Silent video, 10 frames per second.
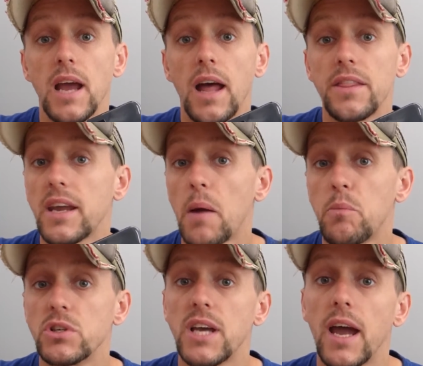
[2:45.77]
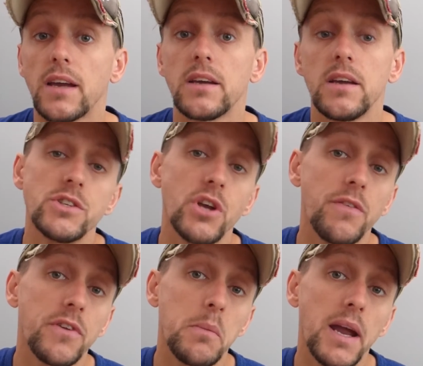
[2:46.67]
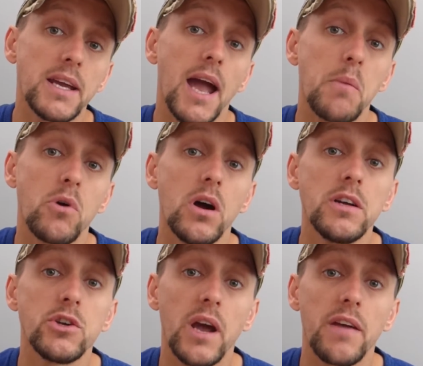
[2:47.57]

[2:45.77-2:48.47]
at the camera tech. So for the main camera you get